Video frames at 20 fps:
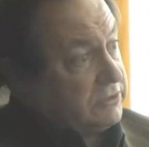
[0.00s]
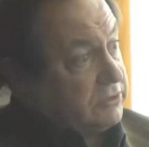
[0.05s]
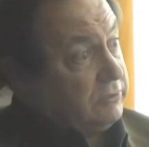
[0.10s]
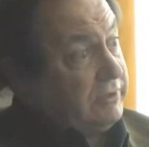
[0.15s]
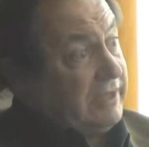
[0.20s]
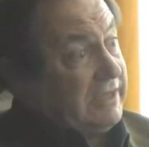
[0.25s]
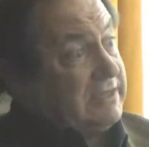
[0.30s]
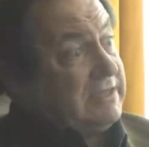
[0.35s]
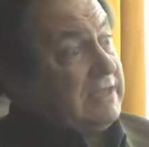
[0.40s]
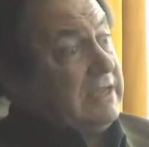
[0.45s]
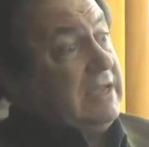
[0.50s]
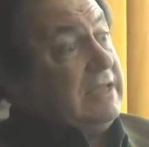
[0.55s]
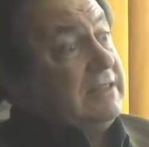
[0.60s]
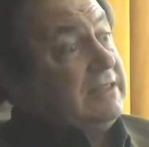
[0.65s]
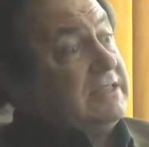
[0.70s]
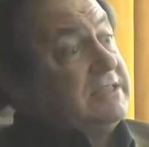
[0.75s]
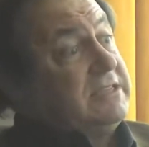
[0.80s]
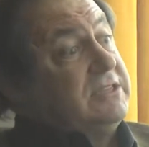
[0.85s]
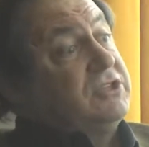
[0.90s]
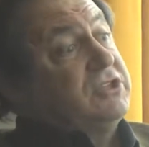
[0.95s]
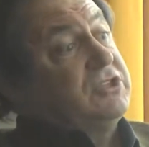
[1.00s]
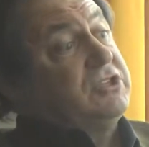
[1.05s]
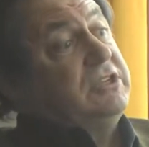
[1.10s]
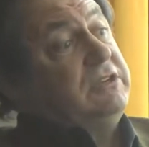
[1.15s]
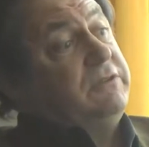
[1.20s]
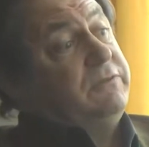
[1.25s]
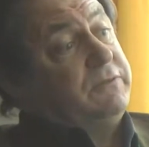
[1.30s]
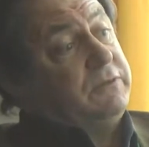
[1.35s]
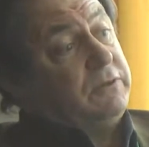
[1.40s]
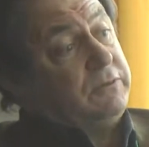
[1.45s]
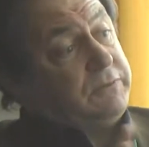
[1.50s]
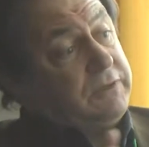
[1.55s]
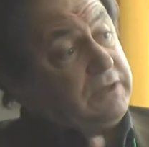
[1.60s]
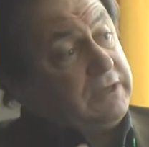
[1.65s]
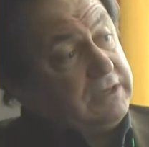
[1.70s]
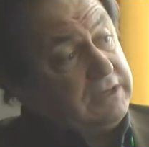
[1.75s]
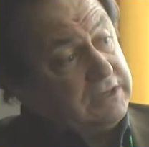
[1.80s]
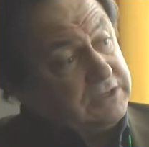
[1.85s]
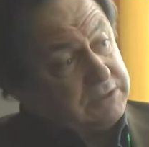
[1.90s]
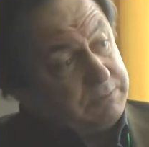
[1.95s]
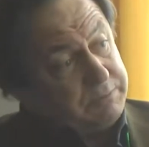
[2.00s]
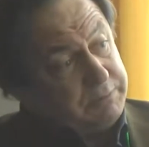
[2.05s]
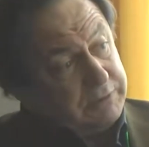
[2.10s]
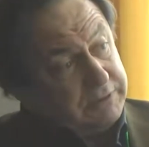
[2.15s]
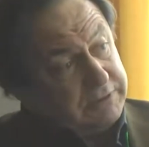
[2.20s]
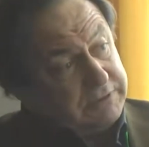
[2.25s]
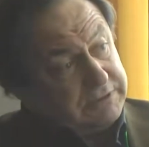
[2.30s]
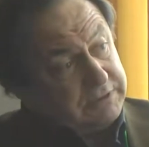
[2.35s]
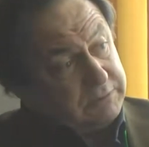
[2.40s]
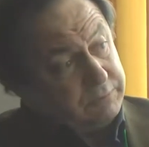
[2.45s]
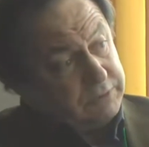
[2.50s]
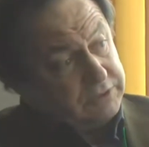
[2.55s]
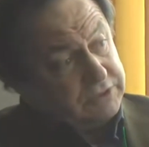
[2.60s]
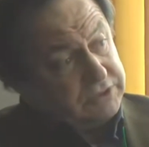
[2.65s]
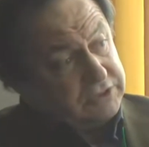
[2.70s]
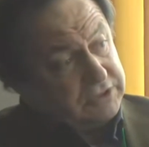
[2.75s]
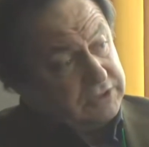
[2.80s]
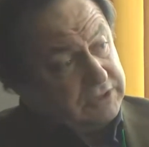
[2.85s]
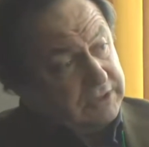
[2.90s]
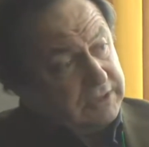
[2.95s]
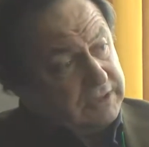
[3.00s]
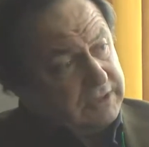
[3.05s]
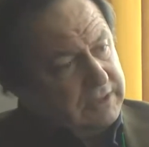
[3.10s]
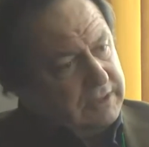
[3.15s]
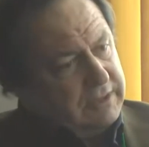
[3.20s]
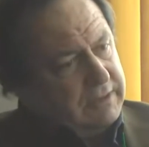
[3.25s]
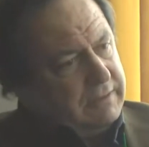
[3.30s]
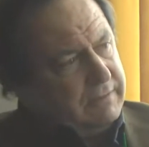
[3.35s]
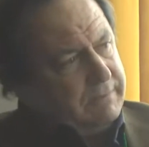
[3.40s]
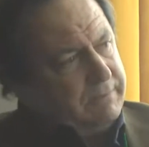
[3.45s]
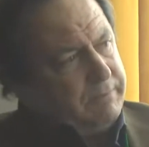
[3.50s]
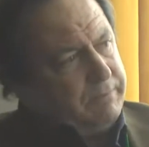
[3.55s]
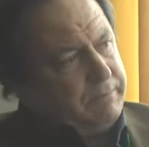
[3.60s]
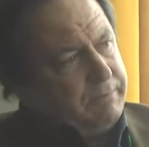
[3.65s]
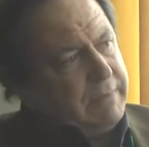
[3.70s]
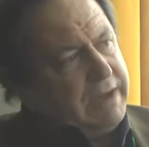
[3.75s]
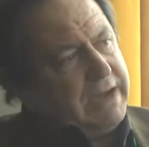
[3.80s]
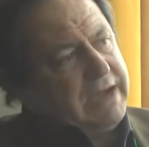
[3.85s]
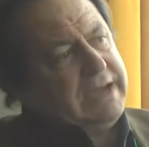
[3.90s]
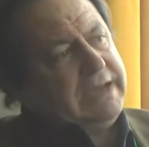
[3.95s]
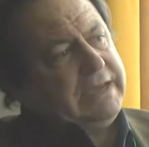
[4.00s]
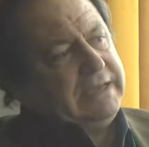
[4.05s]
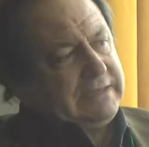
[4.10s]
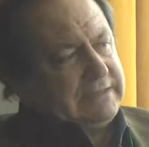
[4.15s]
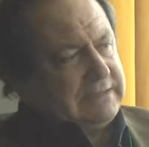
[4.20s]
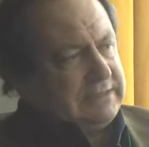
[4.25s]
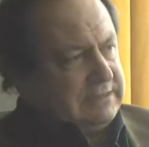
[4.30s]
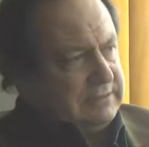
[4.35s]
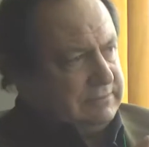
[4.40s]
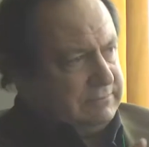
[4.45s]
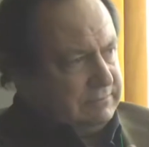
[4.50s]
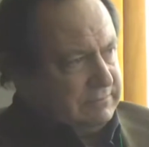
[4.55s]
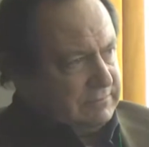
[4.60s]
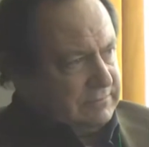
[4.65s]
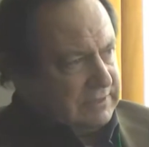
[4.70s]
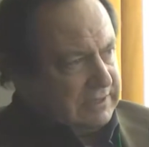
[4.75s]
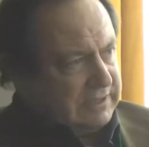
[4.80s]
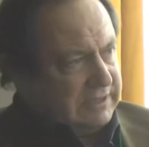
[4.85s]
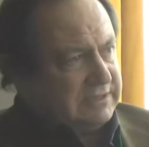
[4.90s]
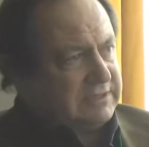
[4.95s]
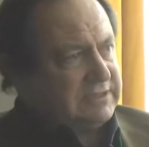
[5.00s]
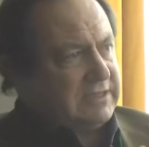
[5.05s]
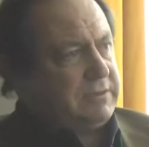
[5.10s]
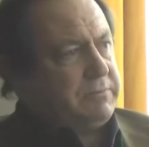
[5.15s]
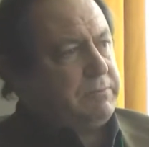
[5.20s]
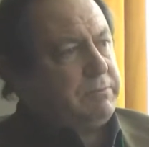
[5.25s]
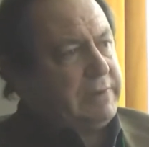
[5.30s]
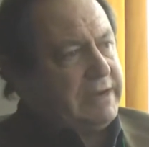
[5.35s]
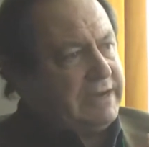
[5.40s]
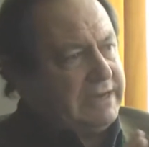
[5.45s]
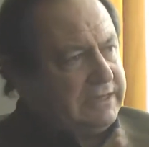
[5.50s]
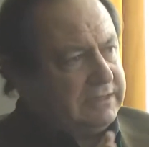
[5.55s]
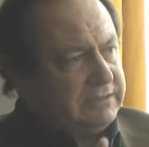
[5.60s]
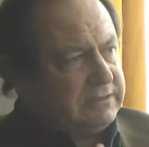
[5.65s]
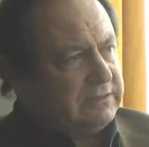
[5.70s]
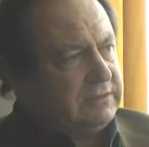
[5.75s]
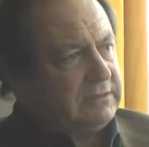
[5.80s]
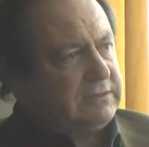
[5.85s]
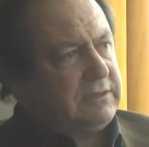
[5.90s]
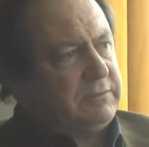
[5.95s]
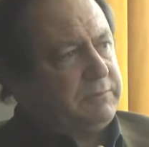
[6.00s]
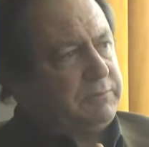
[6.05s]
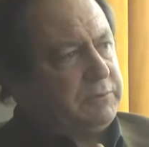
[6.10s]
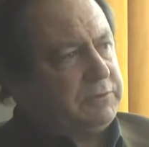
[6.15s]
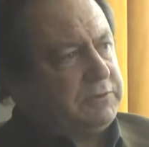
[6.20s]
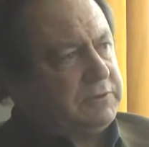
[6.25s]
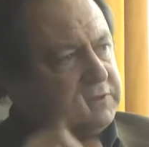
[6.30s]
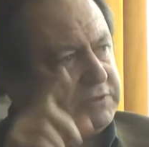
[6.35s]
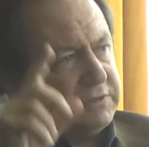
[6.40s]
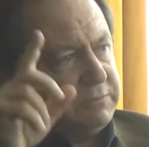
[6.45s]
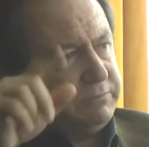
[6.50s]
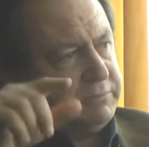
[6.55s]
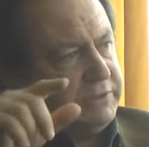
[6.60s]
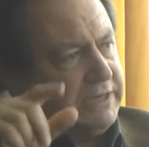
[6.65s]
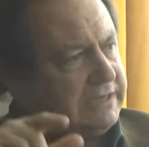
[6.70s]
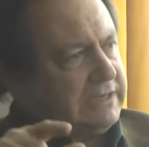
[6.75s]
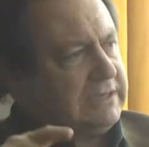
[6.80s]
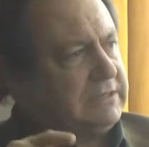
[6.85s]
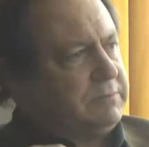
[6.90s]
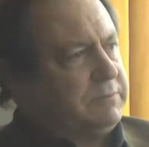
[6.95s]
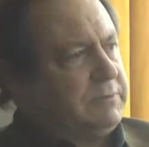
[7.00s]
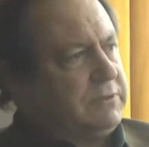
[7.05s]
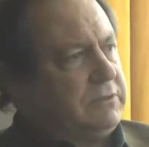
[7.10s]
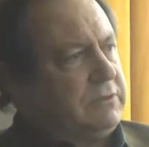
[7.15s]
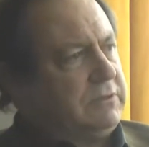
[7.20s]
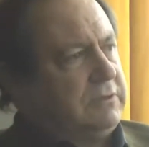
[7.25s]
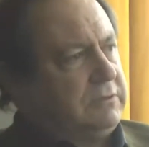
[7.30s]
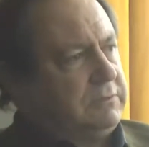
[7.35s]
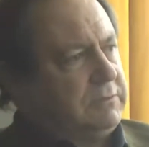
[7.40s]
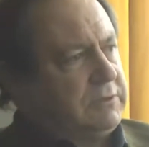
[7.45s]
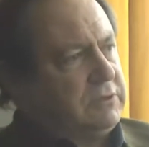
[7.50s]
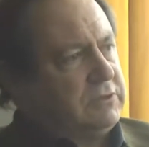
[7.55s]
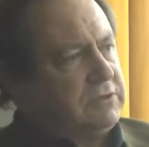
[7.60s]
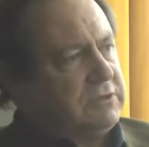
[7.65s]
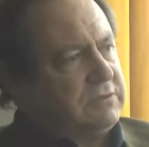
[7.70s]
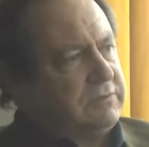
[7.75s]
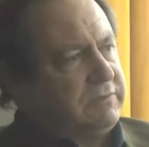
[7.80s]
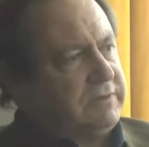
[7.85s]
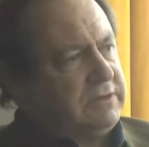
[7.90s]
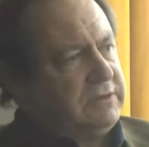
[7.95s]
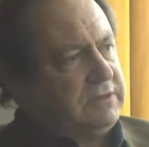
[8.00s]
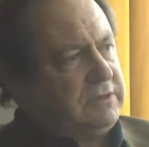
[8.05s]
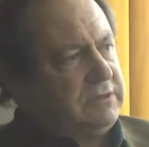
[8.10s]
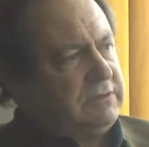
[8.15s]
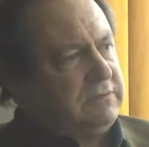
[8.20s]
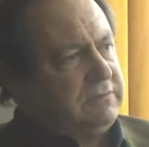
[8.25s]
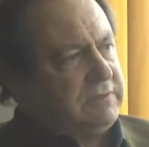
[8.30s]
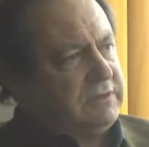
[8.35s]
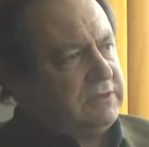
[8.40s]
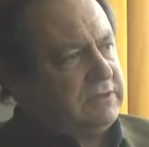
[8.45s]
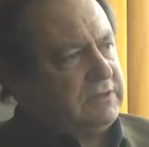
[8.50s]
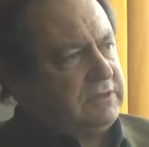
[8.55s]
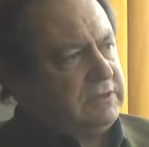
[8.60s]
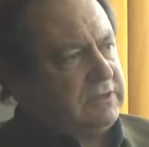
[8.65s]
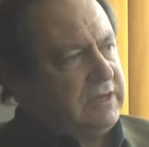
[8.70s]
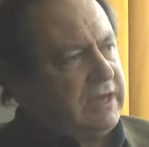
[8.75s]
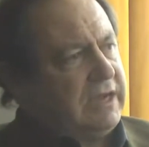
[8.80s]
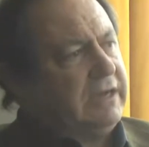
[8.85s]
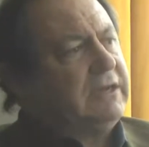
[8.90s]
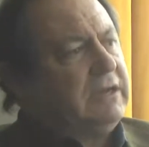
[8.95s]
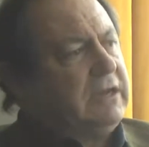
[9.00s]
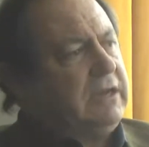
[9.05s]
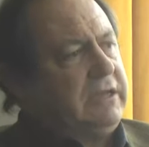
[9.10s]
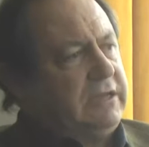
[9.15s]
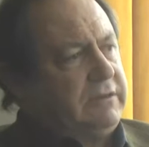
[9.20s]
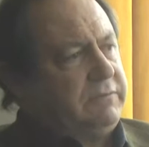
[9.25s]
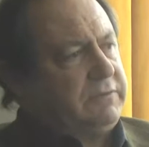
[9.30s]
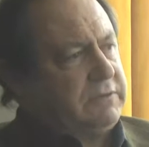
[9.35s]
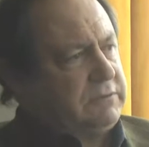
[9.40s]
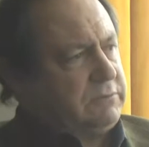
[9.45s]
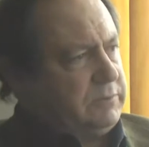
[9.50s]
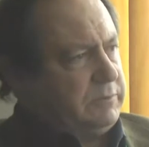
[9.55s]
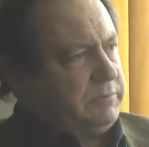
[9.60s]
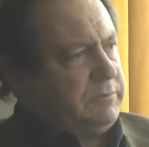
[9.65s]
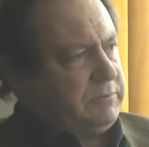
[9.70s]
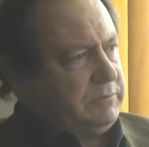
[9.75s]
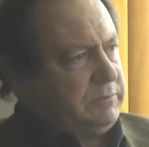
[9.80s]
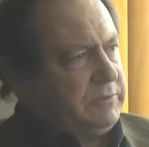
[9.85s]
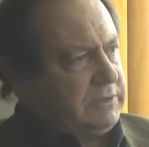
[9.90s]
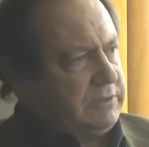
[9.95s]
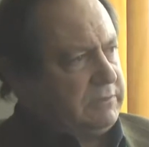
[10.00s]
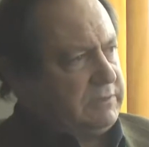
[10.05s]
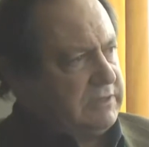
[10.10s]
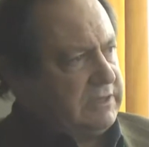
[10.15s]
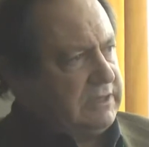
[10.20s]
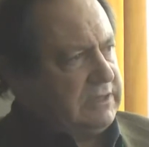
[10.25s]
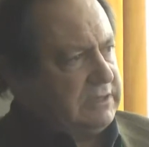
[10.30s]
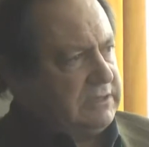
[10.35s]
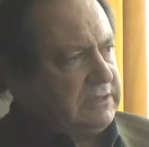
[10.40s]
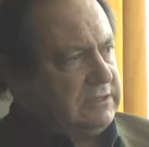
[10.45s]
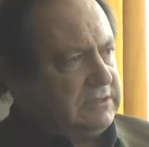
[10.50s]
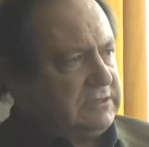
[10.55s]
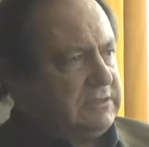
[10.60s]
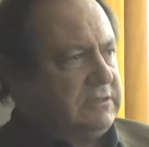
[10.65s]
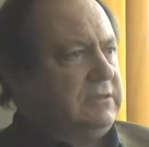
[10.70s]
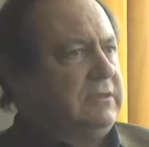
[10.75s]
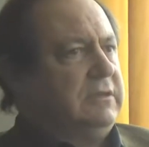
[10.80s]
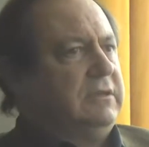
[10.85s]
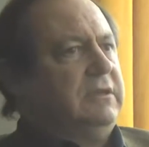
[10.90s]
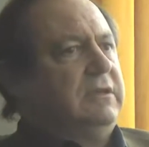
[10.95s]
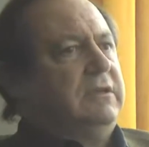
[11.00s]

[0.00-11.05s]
So there's a shift of the energy policies, which might, I say might, and I put this in brackets because it's very, very unclear if this will be the case,